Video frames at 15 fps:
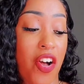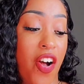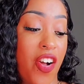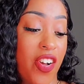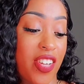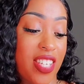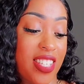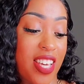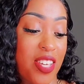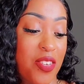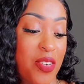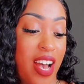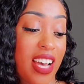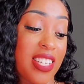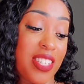cards that
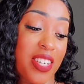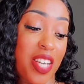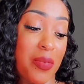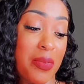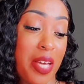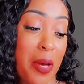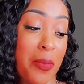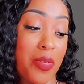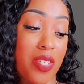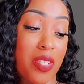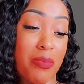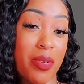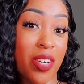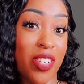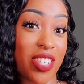you guys are gonna be able to
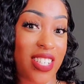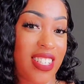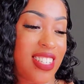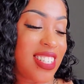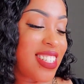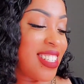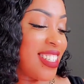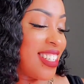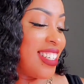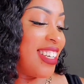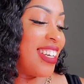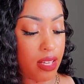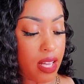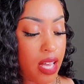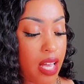purchase.
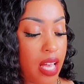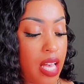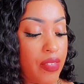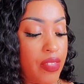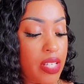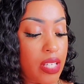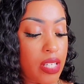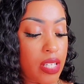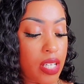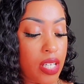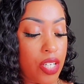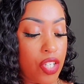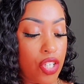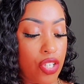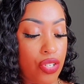And this is
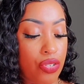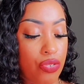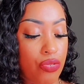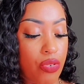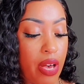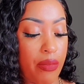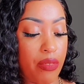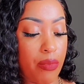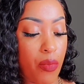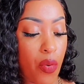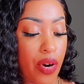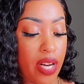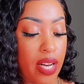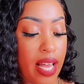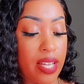good to do every
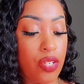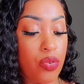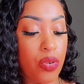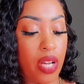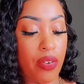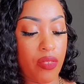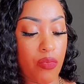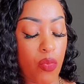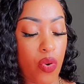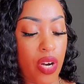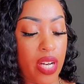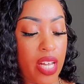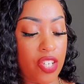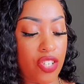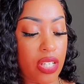morning. I do it every
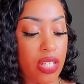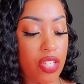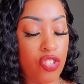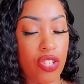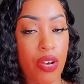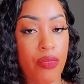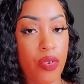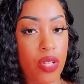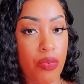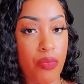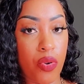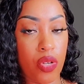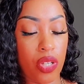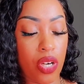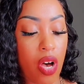morning. I just shuffle and
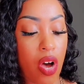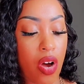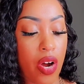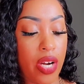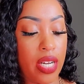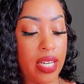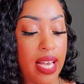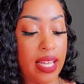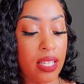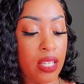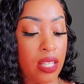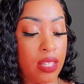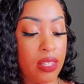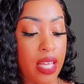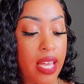pull a card, and I
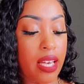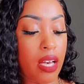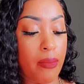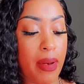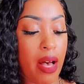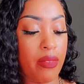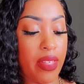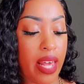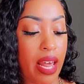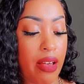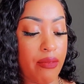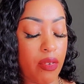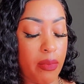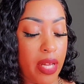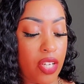think about that
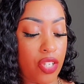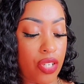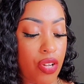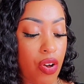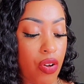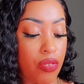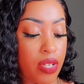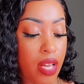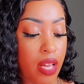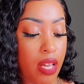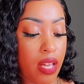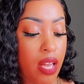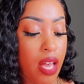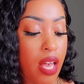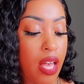affirmation all
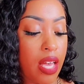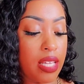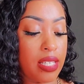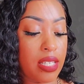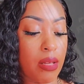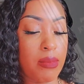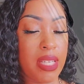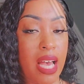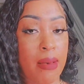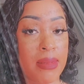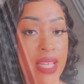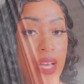day. And sometimes